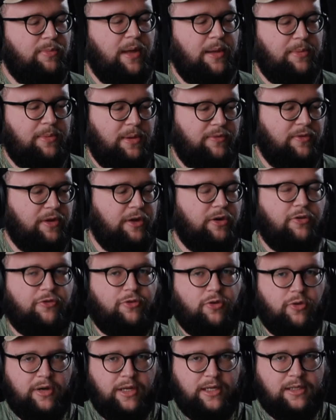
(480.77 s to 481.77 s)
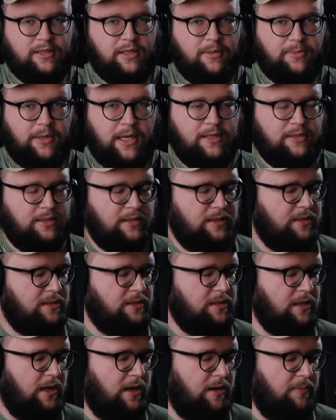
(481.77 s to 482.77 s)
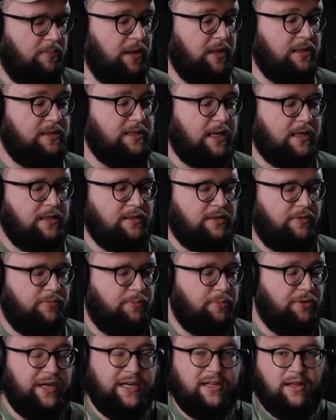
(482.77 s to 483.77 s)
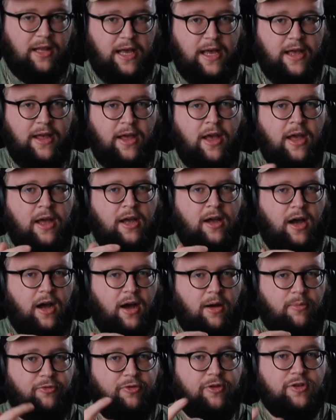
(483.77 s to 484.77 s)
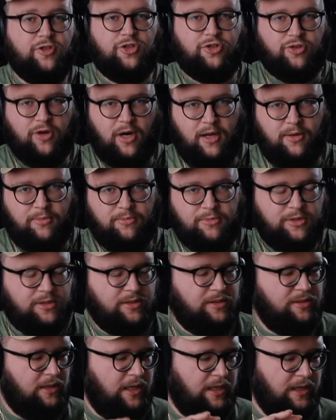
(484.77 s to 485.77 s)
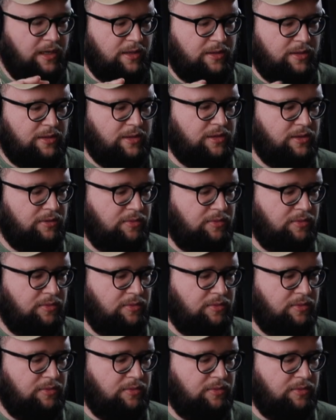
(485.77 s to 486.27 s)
even go to 40 in some cases, milliseconds of pre-delay for drums is the sweet